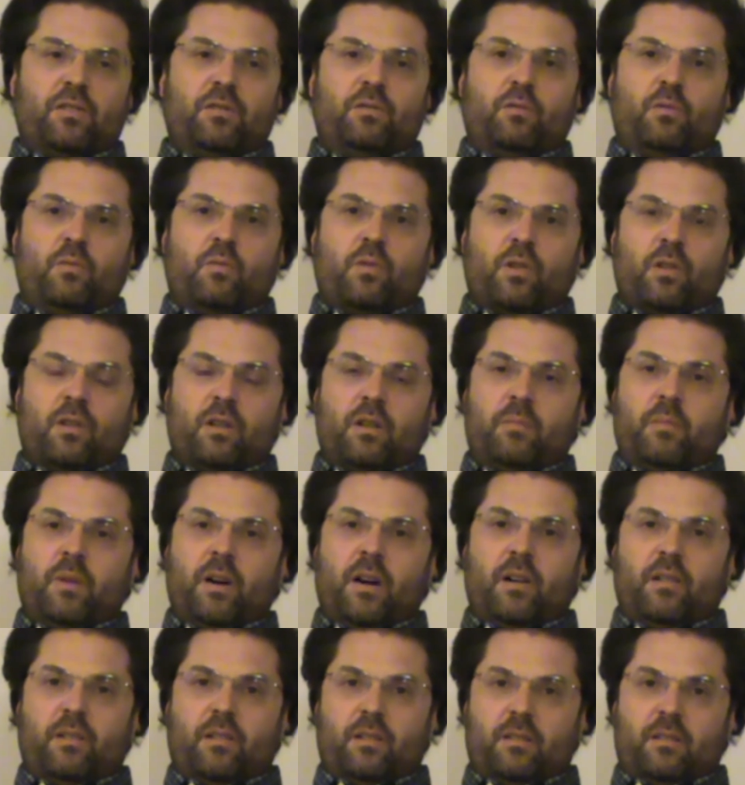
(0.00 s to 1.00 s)
new word
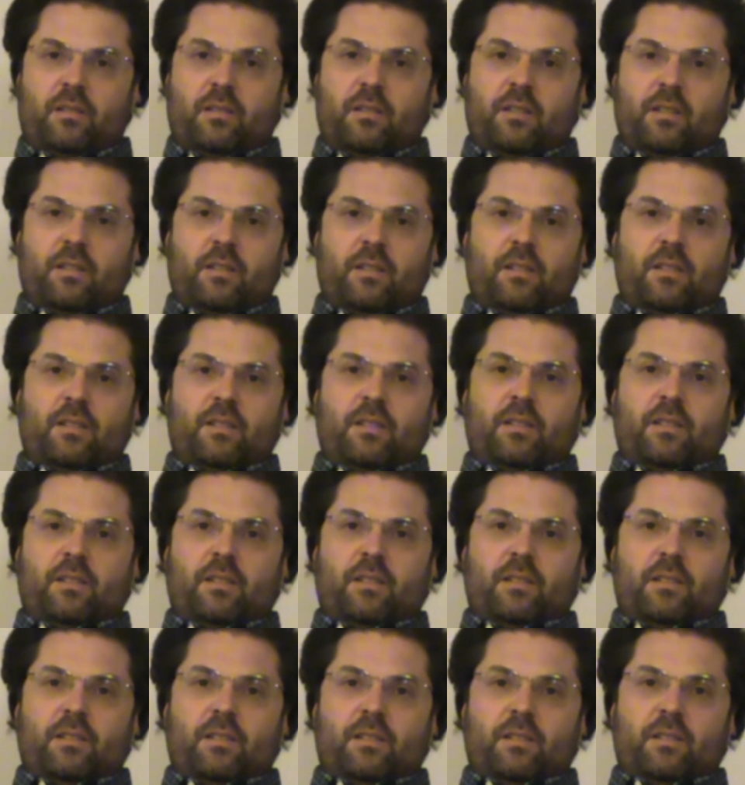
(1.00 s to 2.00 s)
about it.
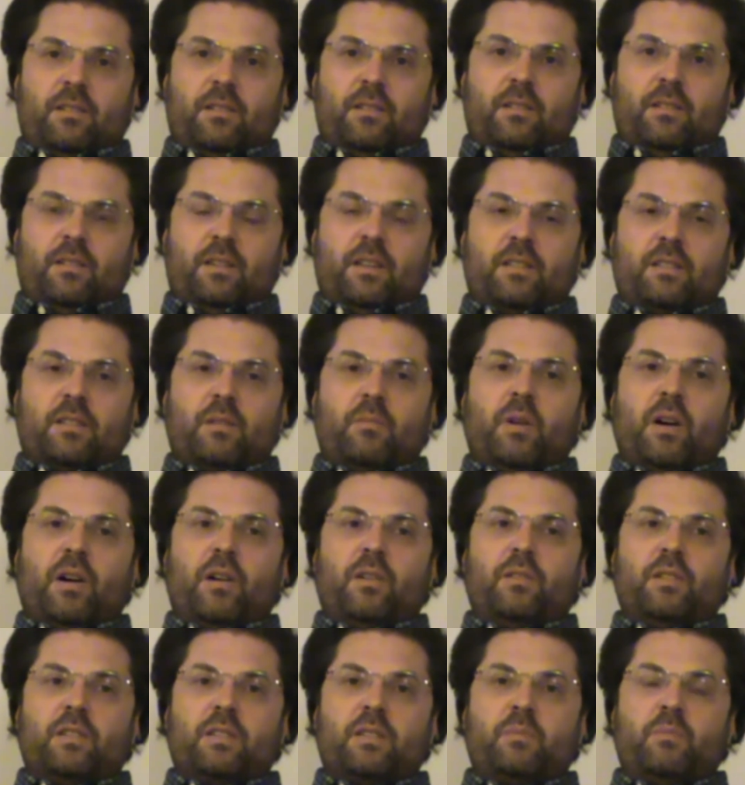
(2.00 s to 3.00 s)
It's
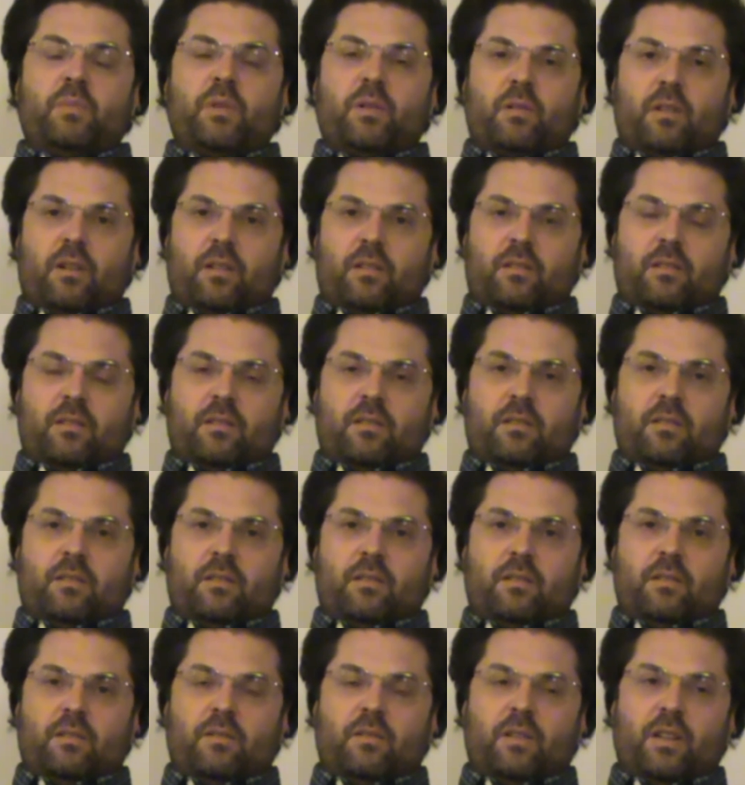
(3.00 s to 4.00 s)
about the spirit
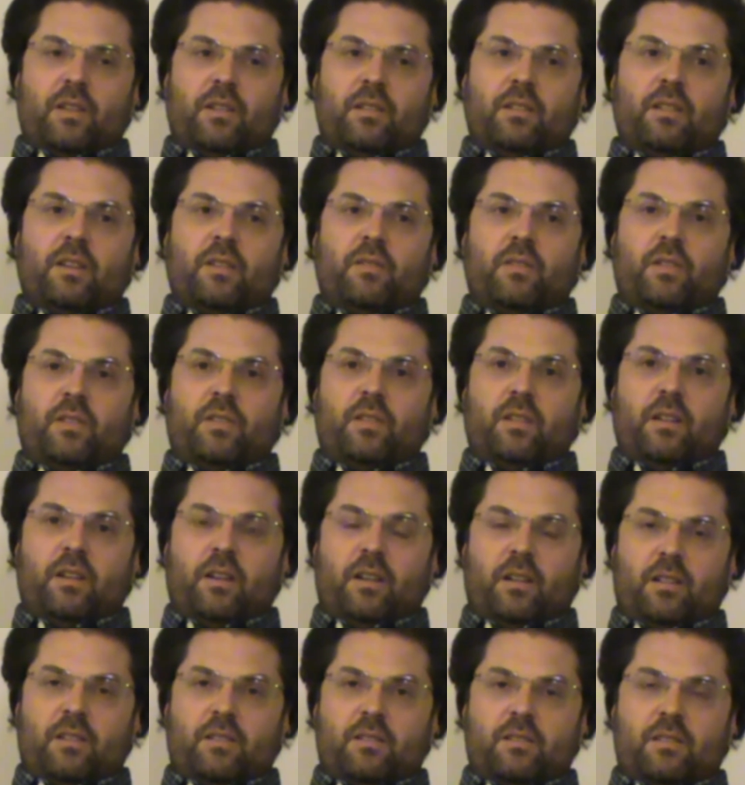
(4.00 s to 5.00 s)
rather than everything
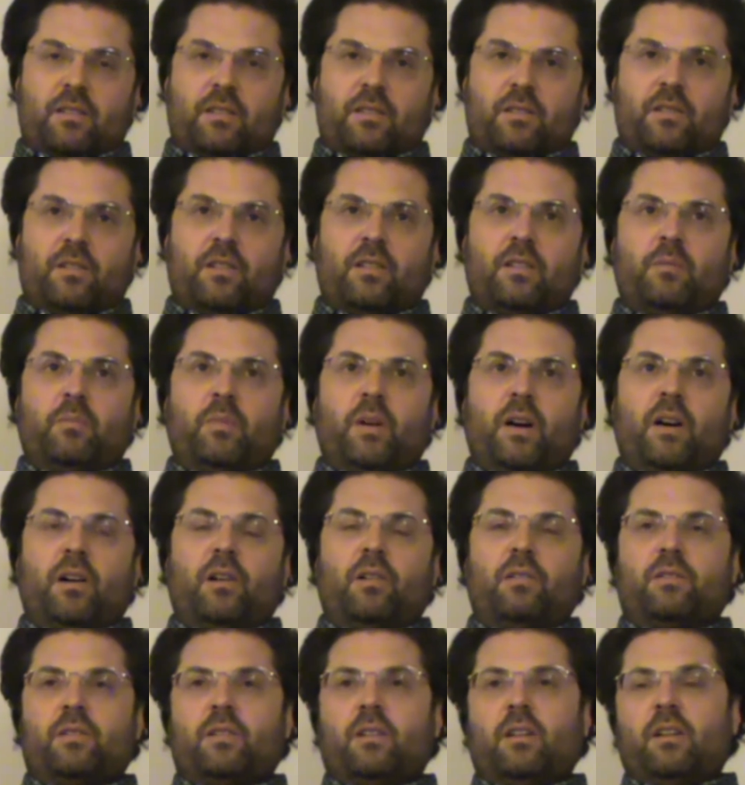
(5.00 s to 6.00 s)
else. It's not
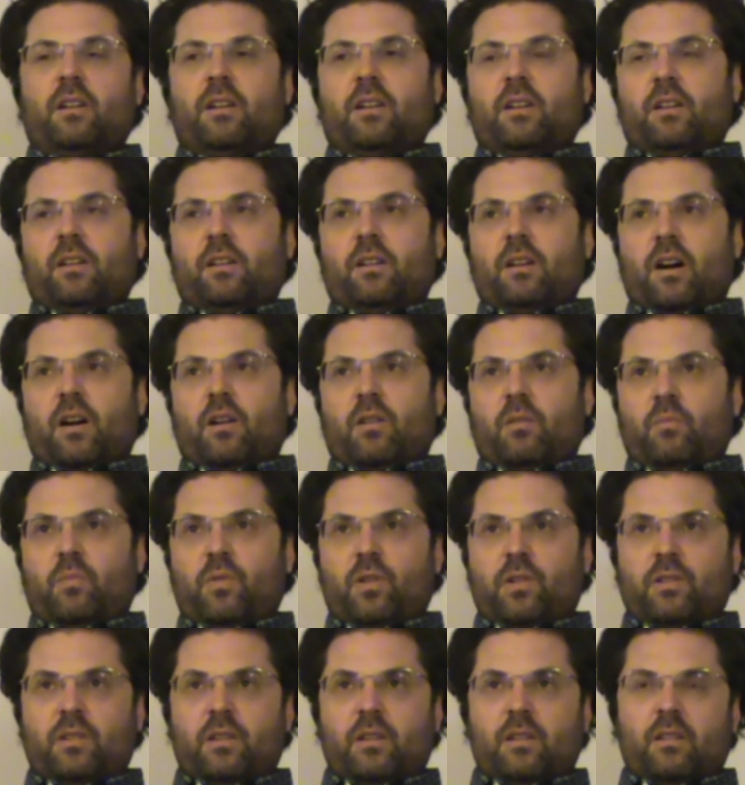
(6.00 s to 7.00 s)
about our
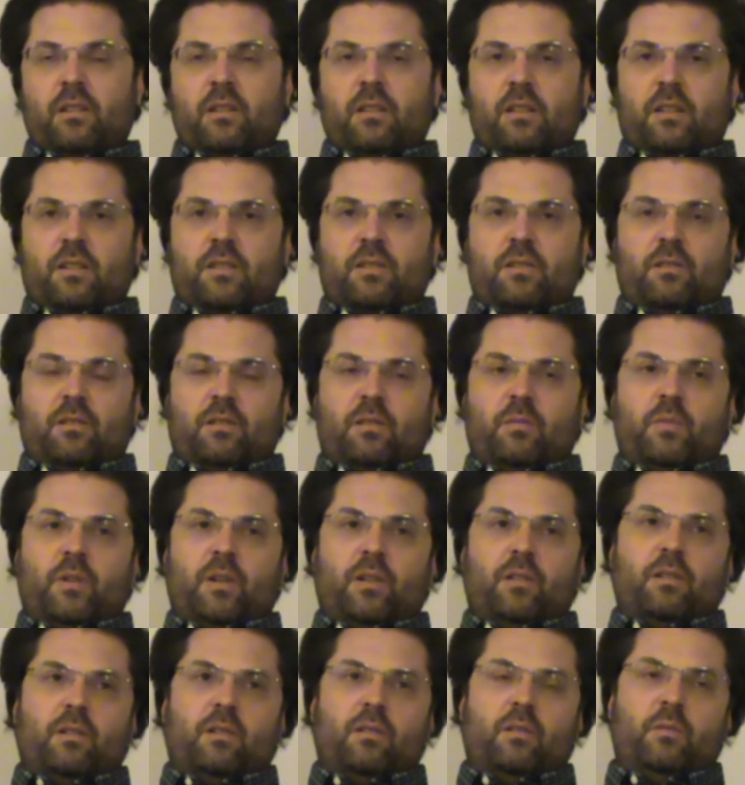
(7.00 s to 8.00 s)
body, it's not
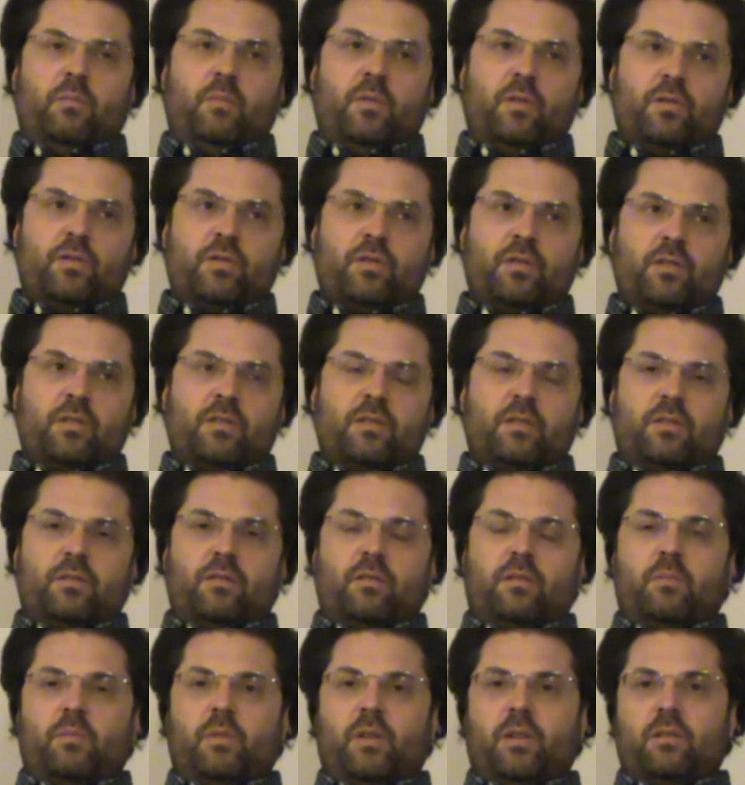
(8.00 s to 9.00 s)
about our emotions, it's
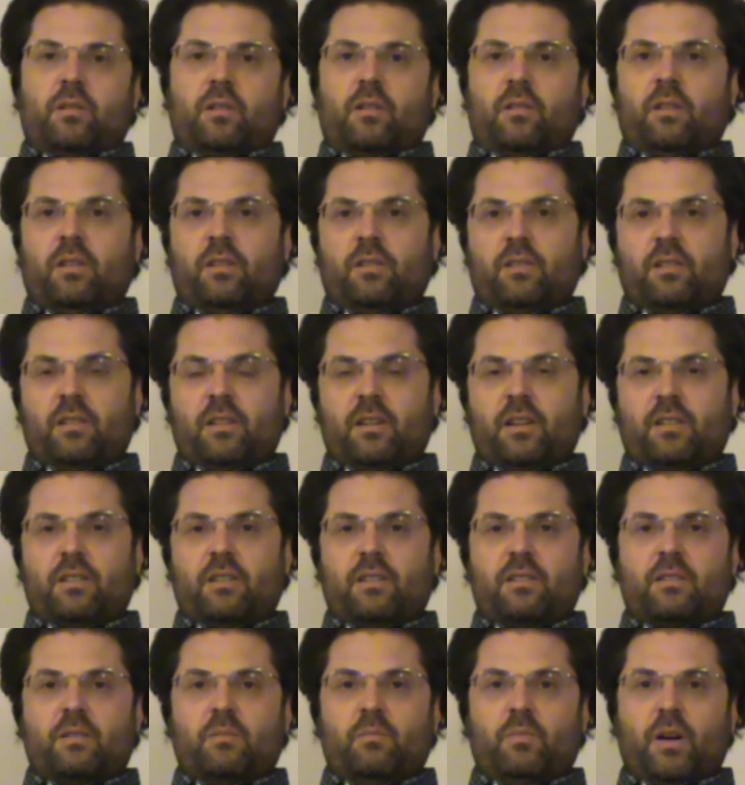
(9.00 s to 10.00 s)
not about our intellect,
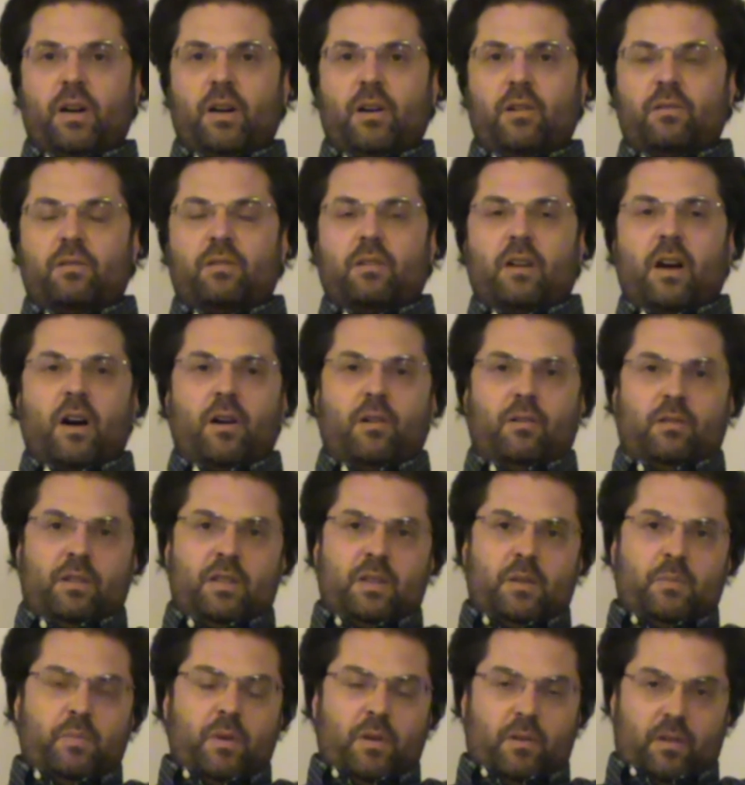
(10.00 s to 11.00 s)
it's about our
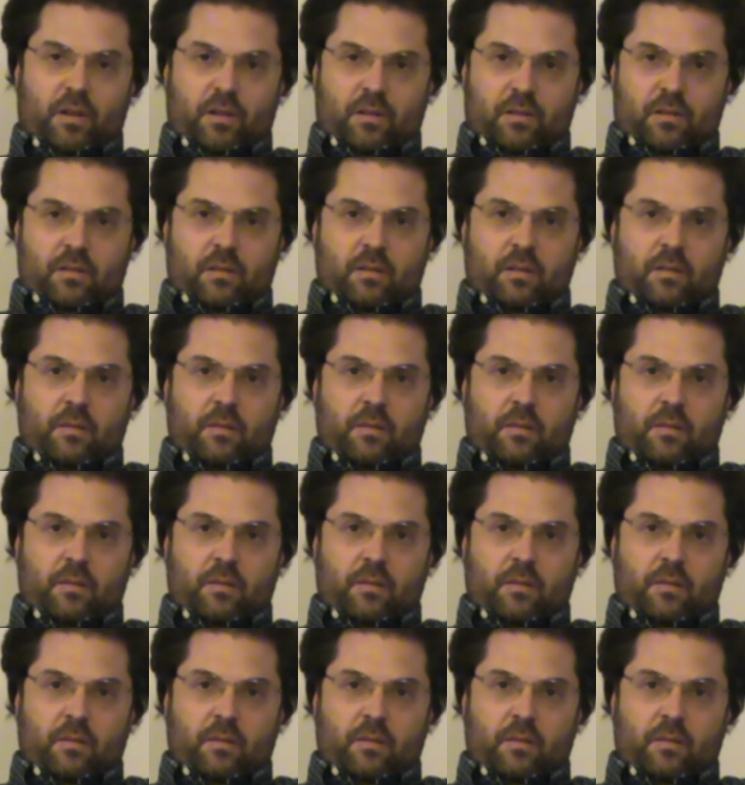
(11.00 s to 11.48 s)
spirit.